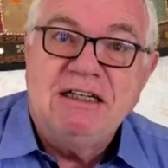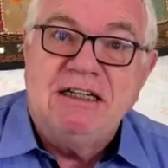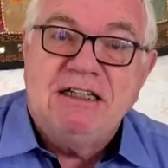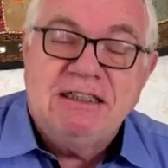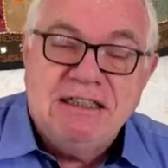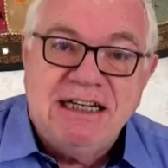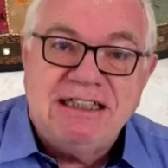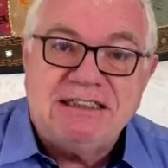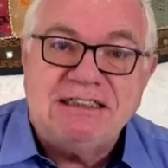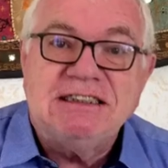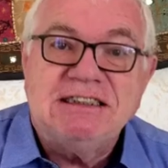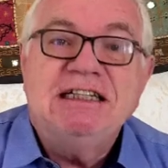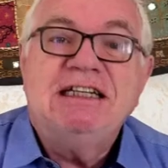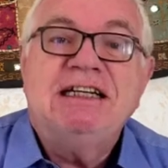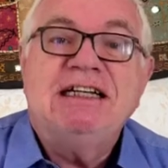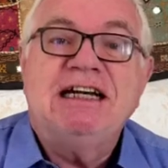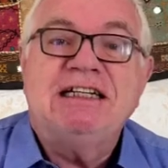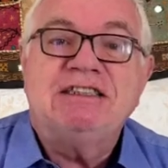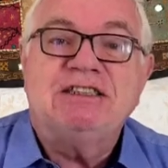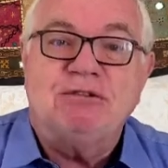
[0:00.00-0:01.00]
Yes,
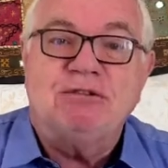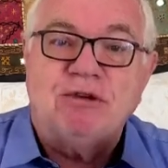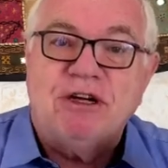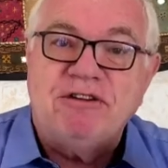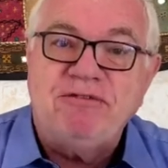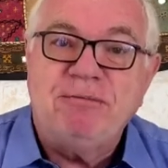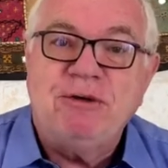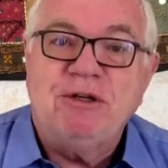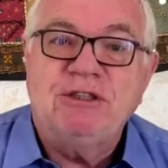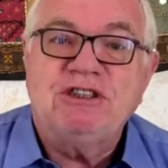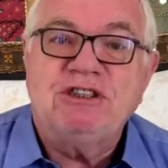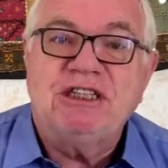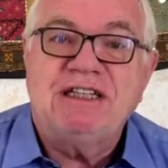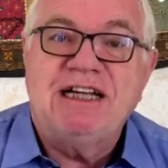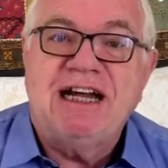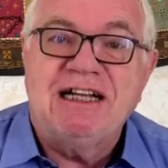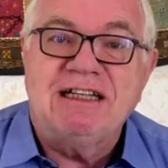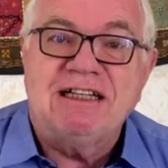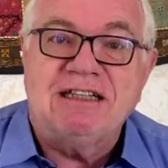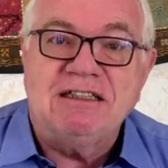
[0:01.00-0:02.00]
he has a rough
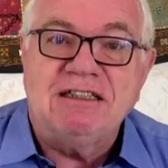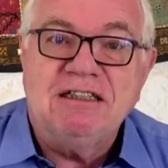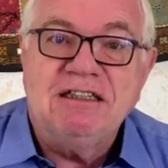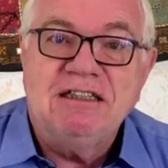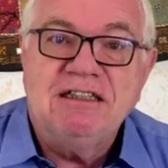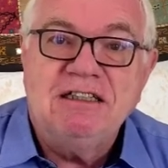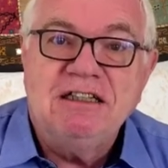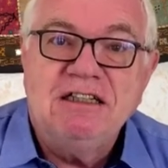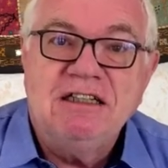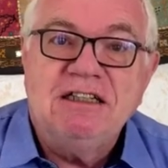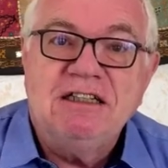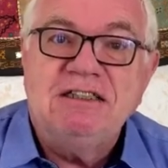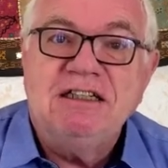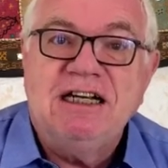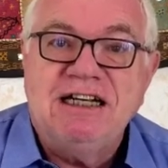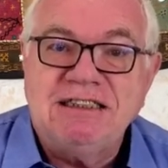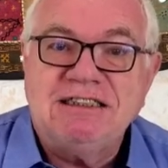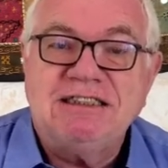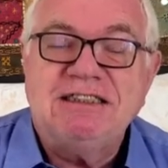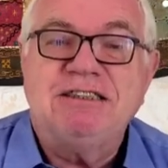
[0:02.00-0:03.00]
personality.
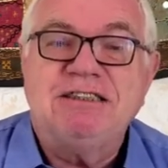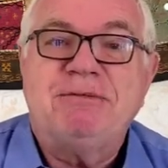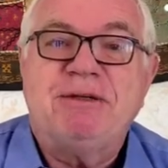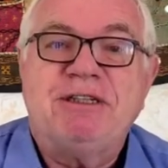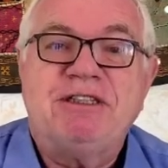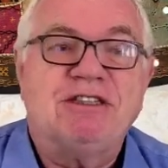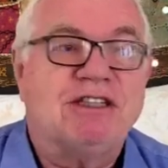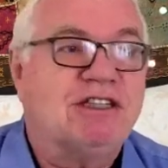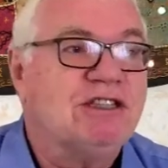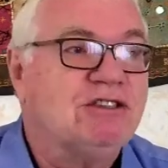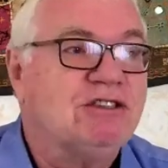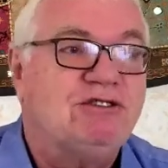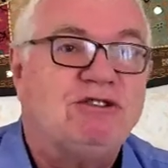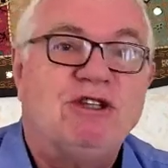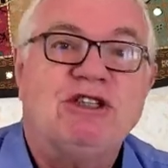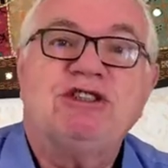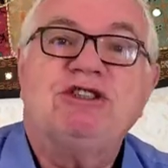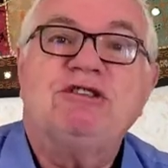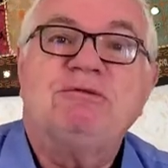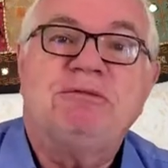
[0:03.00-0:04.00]
Yes, he's been in the
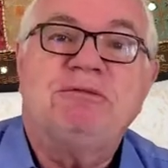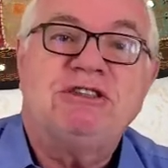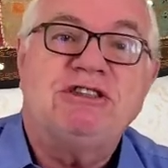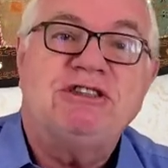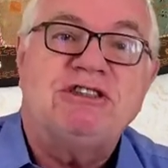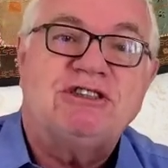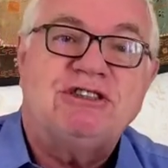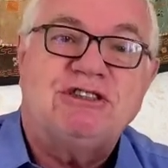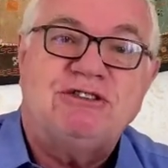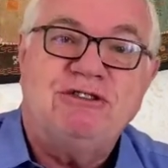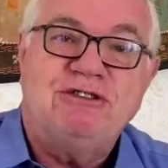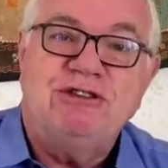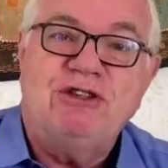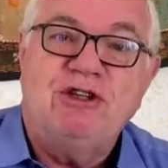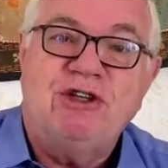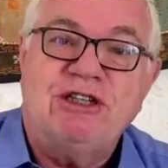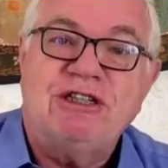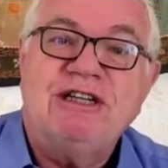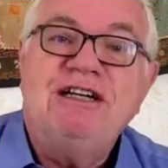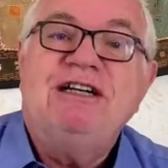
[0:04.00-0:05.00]
construction business in New
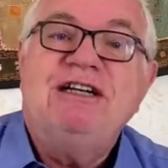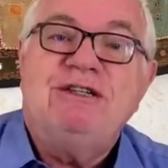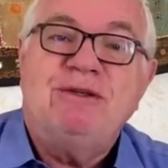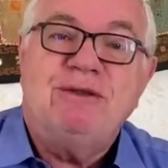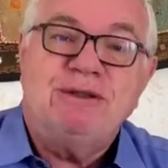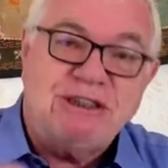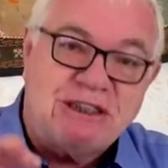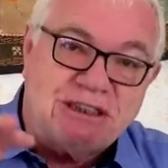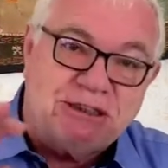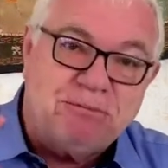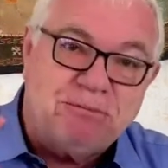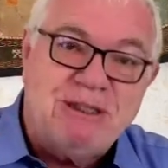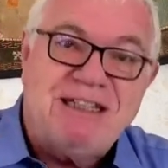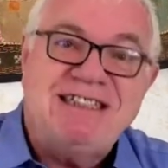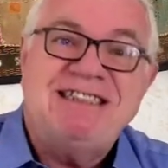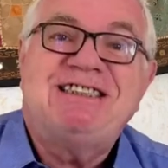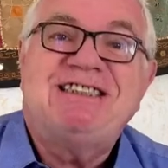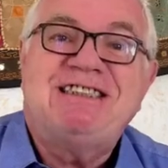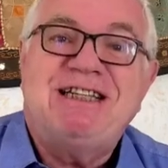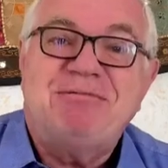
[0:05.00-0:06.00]
York, which
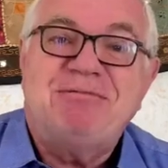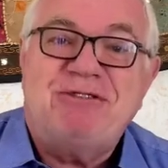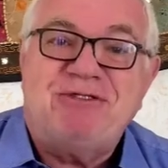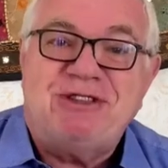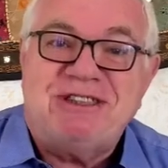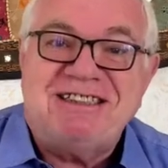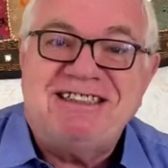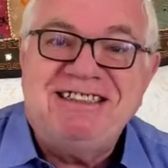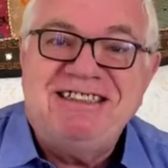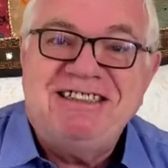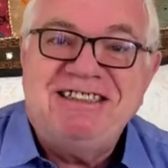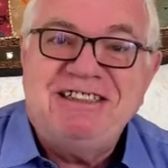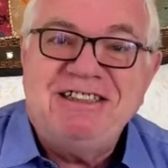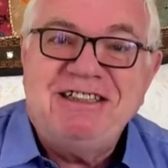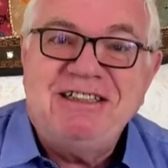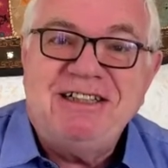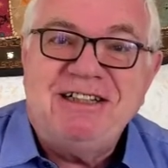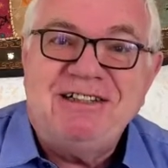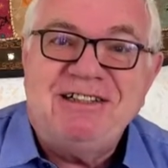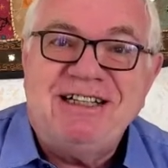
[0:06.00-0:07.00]
explains some of it.
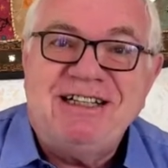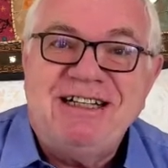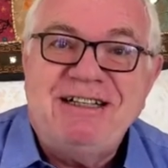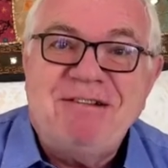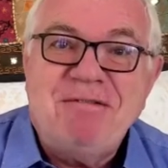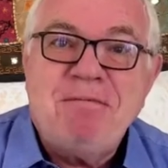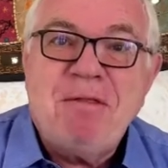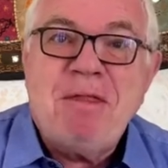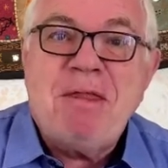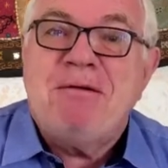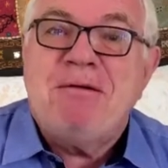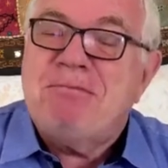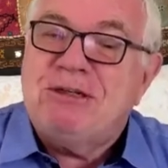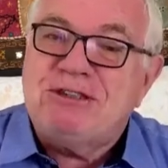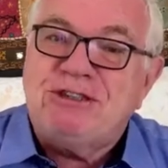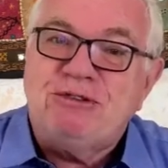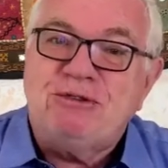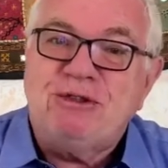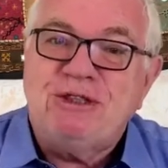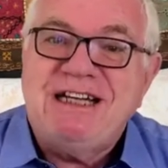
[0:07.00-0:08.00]
Okay?
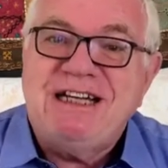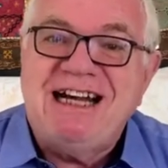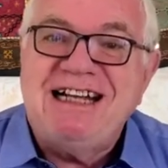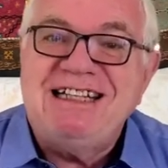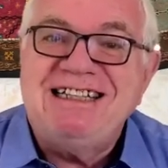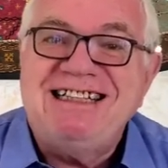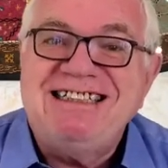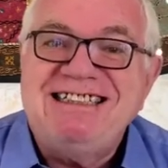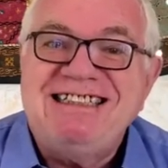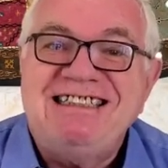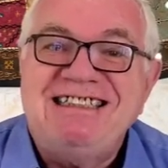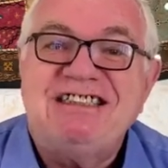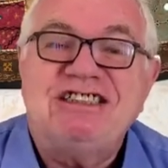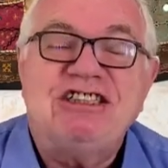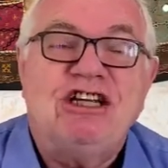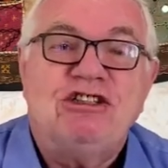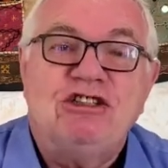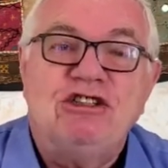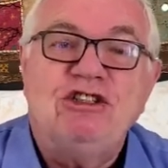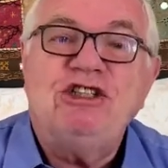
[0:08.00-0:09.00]
But the reality is,
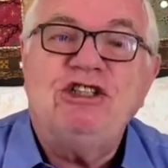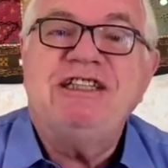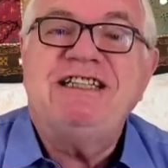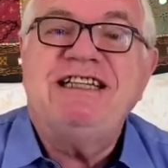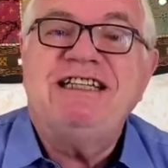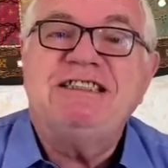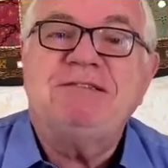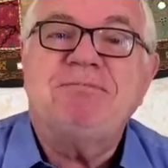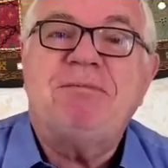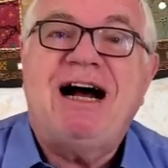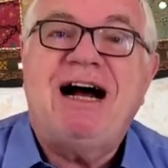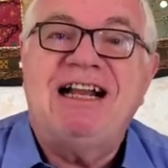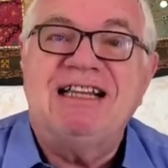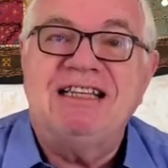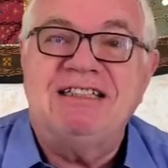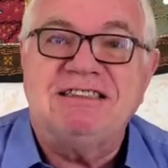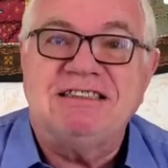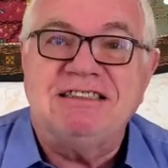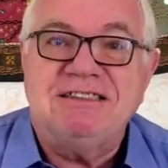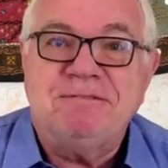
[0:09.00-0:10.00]
look at his
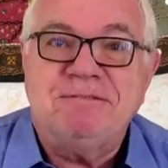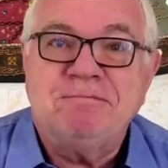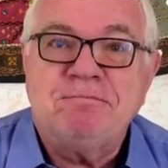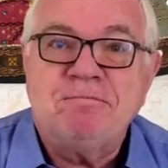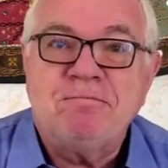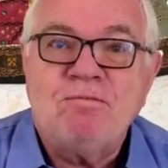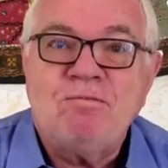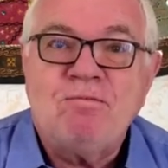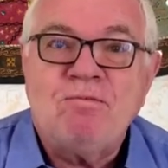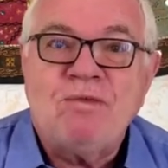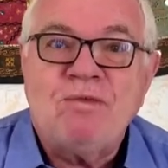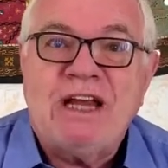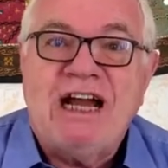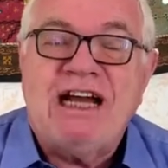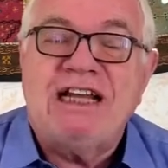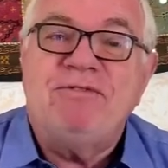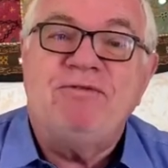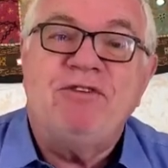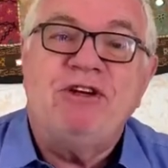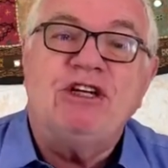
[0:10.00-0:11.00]
policy.
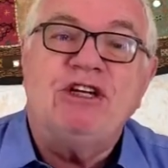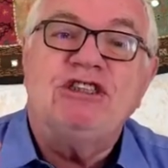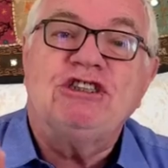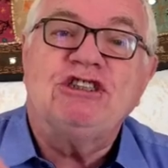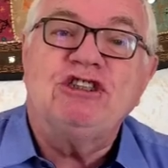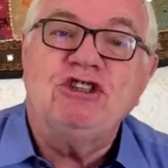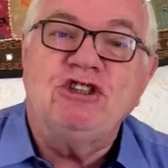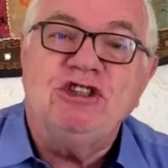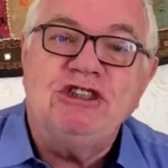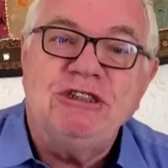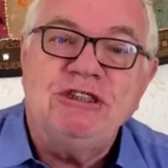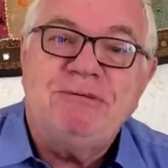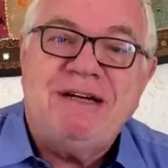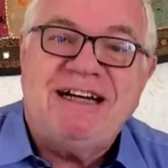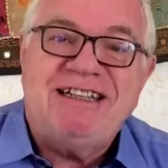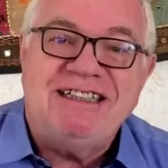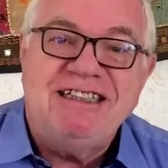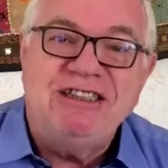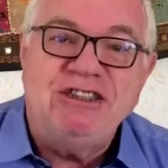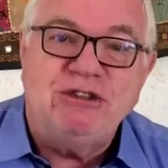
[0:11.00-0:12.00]
And if you're concerned
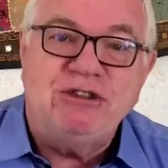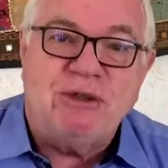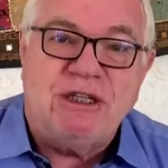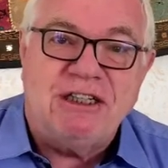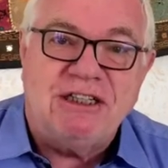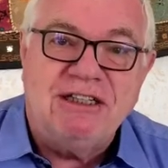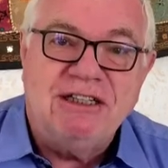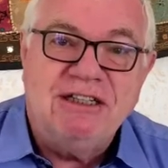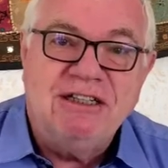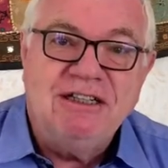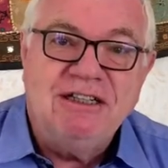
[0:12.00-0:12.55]
about Israel,